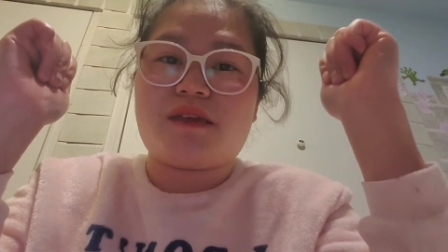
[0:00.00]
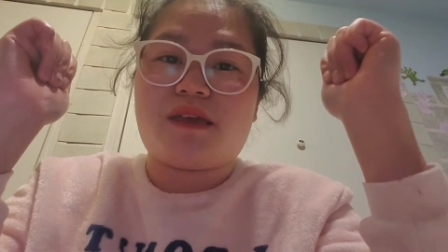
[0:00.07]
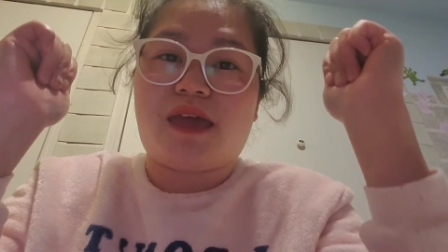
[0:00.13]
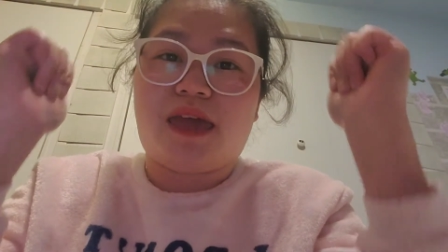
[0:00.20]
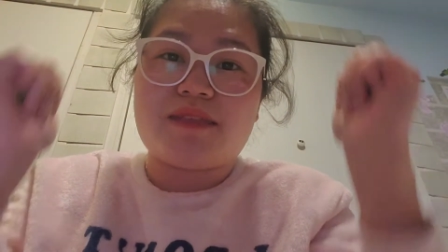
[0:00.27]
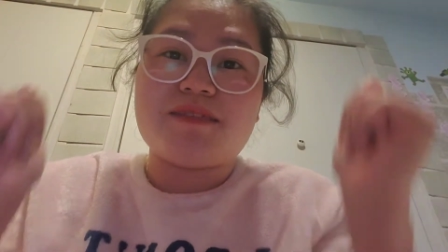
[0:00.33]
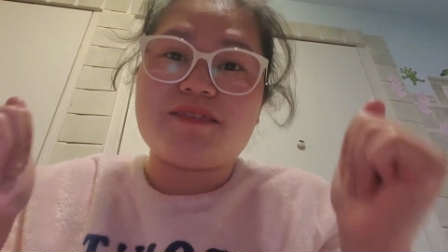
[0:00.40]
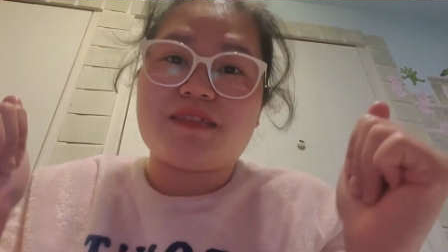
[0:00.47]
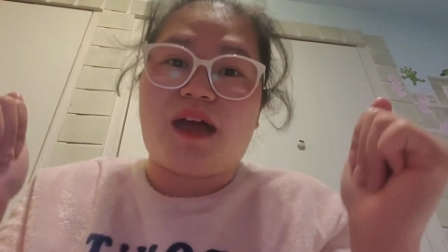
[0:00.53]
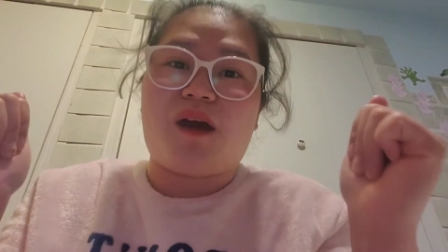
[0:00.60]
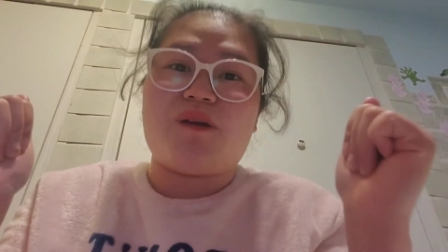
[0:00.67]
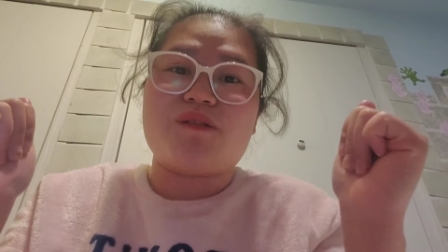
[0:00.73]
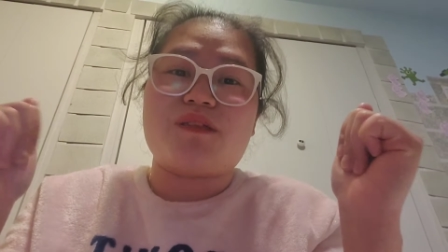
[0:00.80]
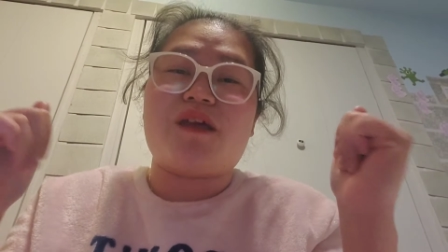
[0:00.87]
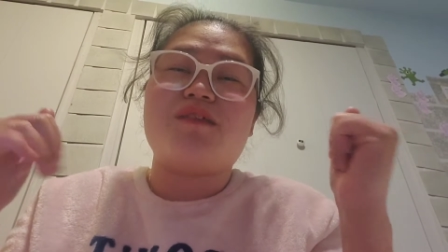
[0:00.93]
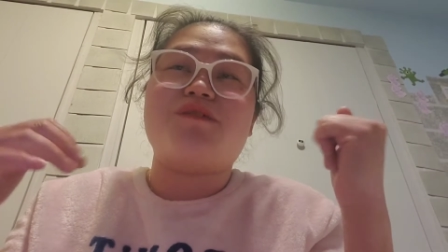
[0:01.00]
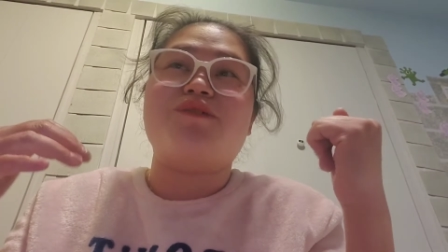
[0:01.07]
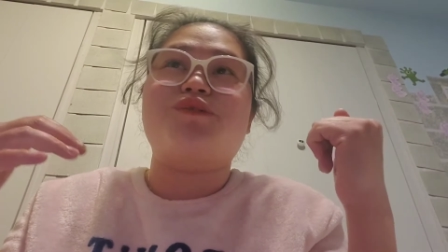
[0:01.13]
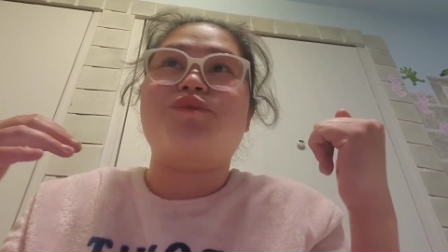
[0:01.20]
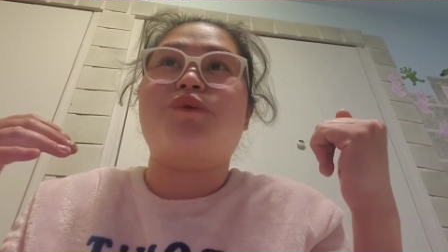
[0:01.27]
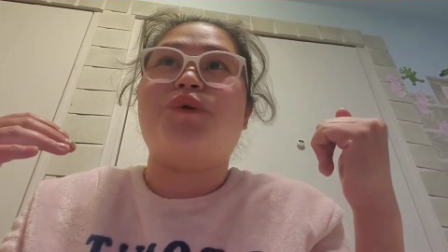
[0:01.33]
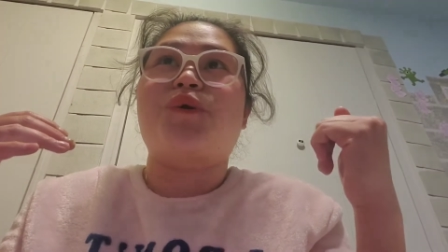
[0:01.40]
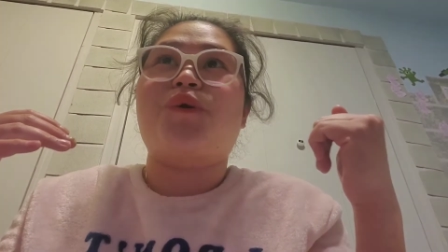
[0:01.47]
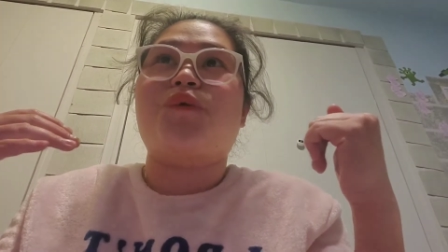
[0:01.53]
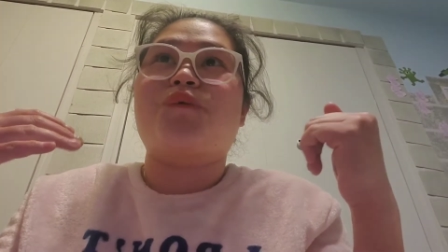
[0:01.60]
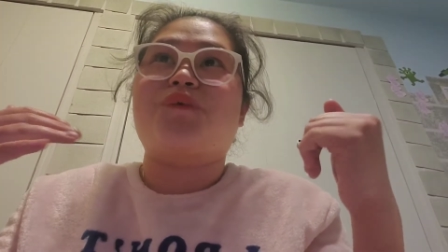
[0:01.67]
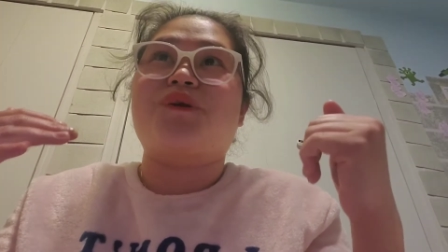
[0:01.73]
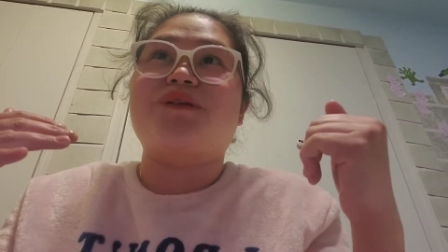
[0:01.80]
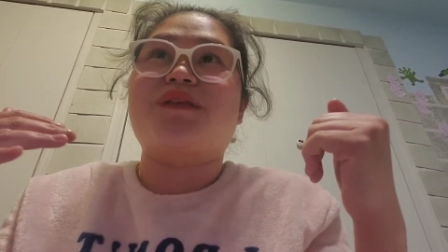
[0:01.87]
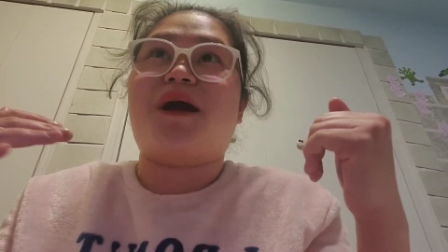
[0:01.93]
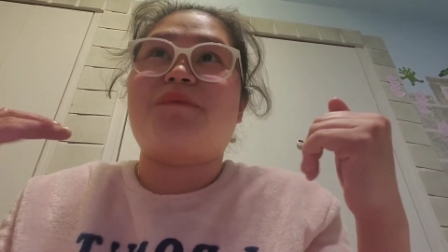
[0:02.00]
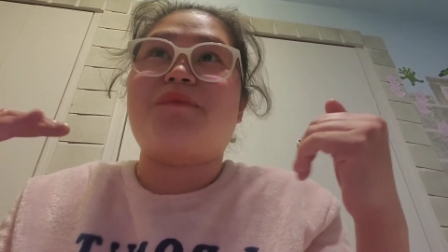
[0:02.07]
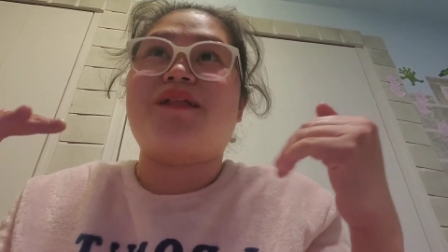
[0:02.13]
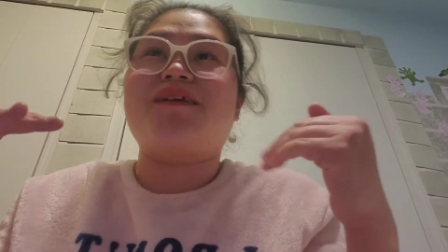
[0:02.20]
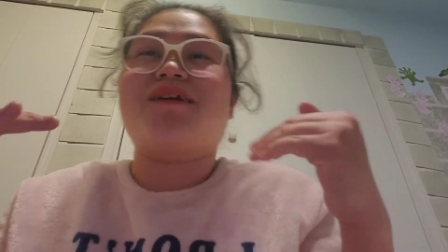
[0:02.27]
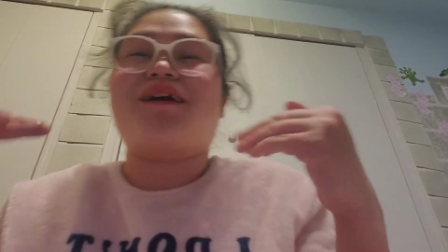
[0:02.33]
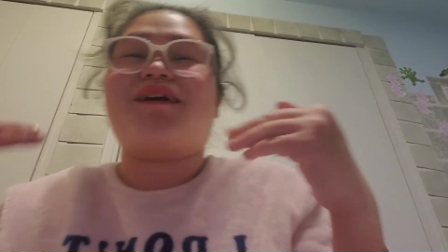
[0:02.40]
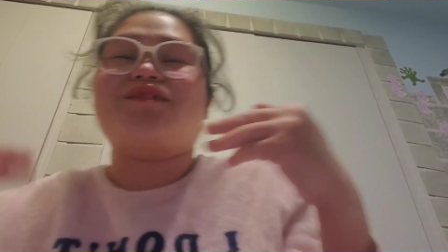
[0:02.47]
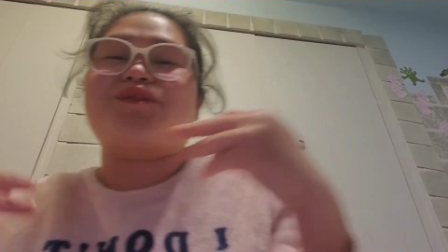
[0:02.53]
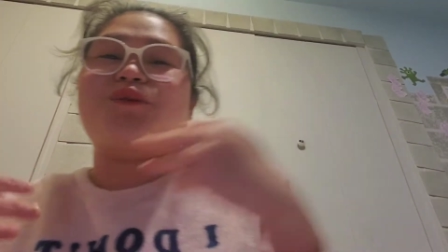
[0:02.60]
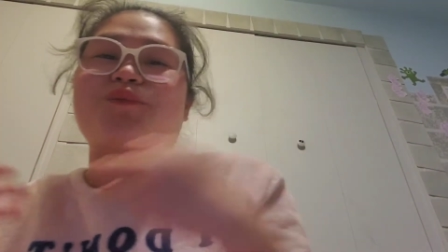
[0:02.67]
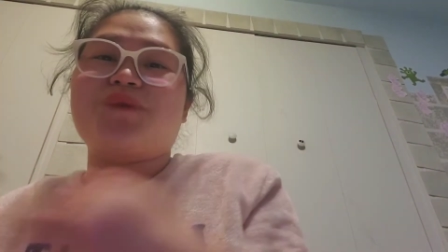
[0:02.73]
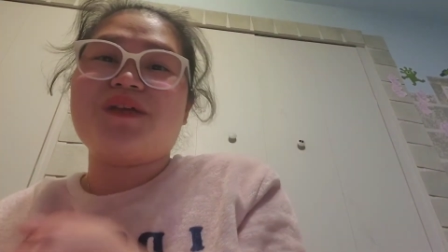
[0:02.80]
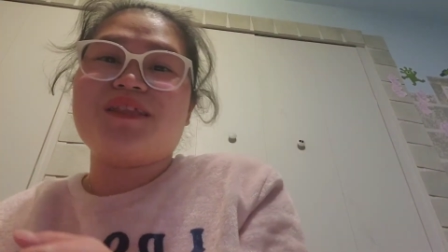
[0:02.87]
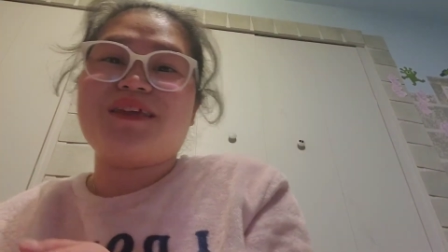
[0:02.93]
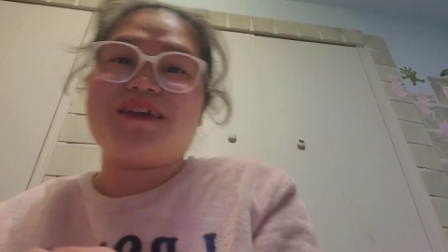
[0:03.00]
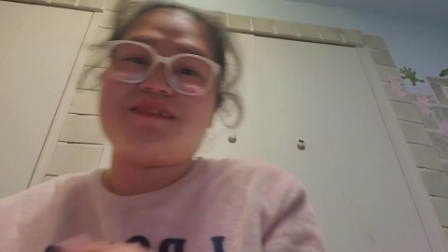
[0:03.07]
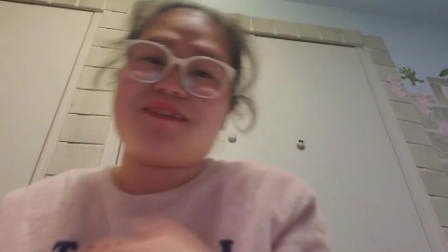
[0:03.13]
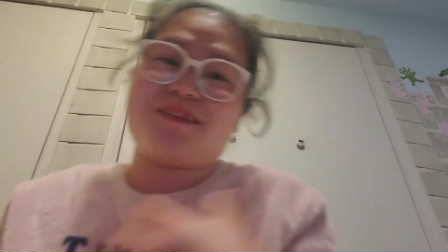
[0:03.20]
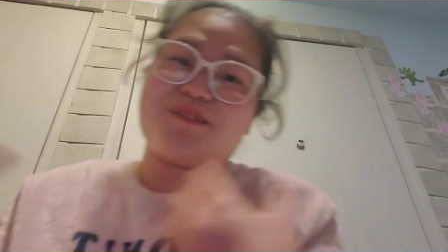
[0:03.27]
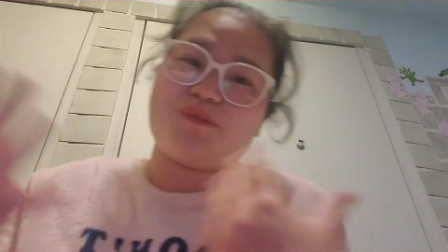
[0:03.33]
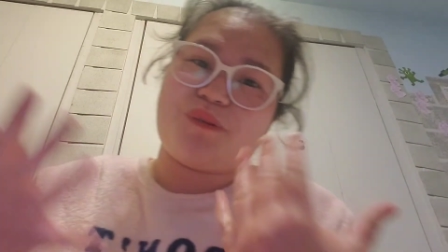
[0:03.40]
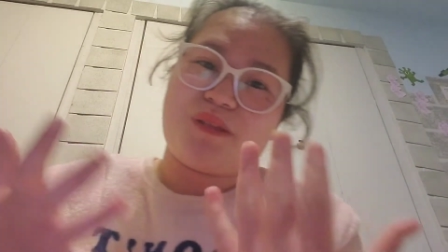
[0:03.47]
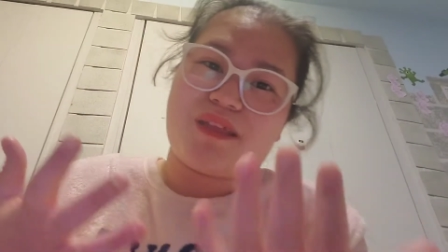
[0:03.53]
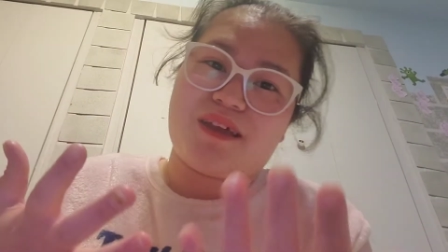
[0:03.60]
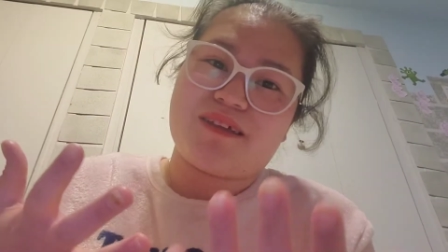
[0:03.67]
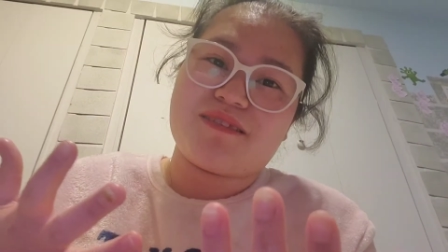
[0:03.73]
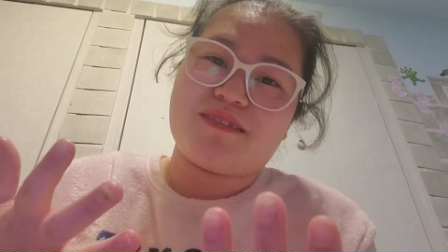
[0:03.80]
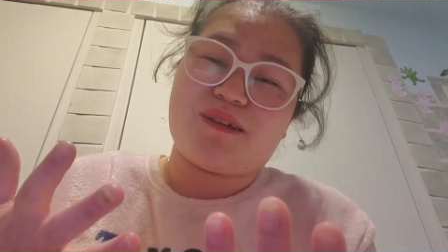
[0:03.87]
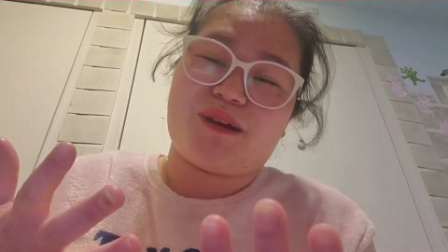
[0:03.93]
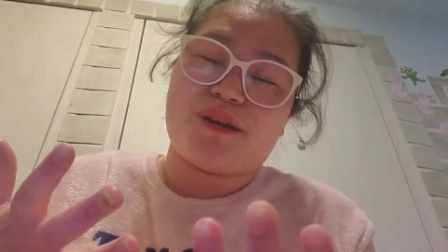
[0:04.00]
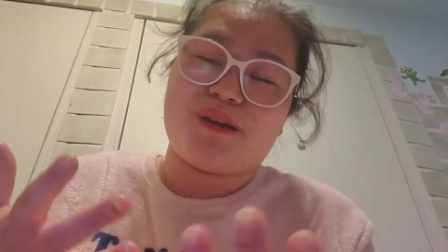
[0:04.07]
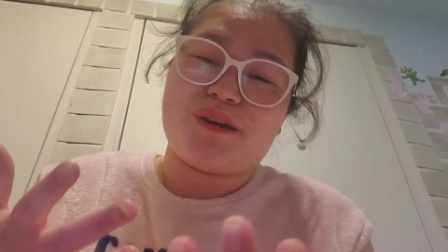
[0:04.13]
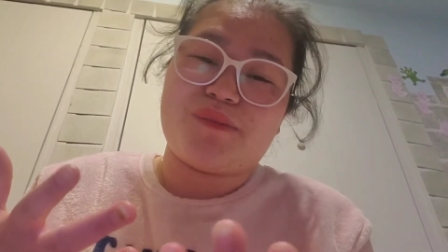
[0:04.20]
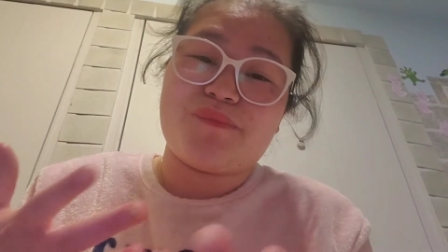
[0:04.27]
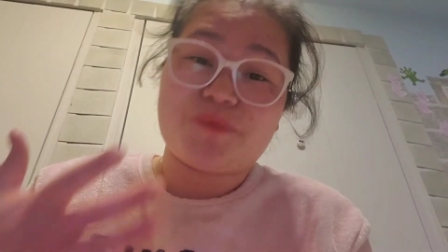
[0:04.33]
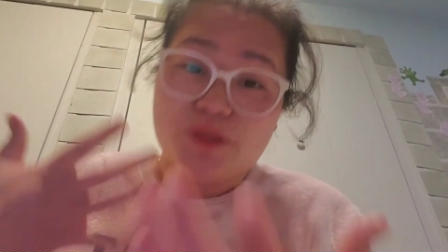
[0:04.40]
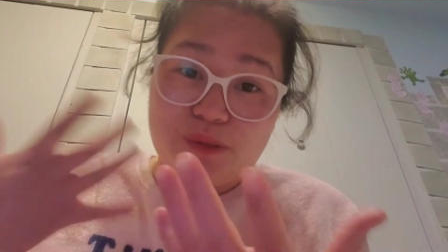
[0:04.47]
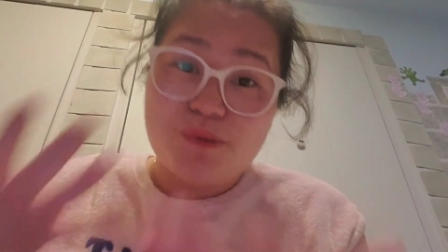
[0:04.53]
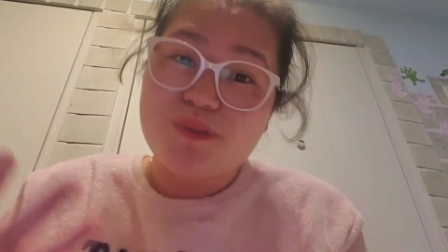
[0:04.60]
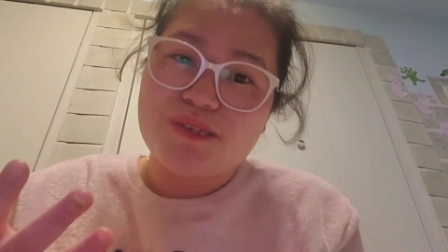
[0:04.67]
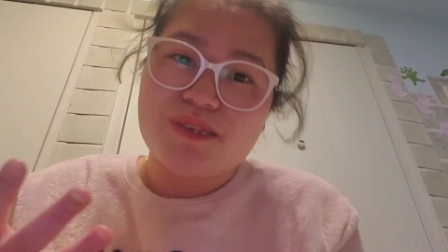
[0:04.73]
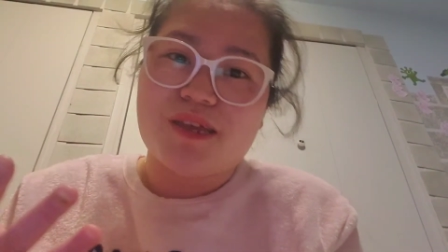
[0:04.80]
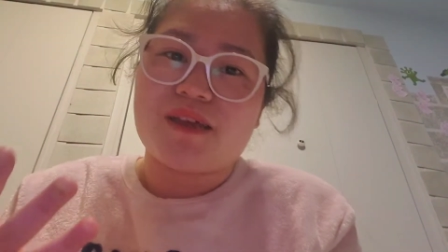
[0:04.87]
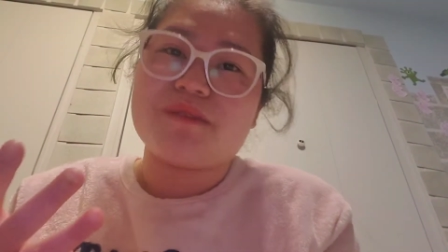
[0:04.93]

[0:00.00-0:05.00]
hands down, that is where the Amalekites are winning, the Israelites are losing.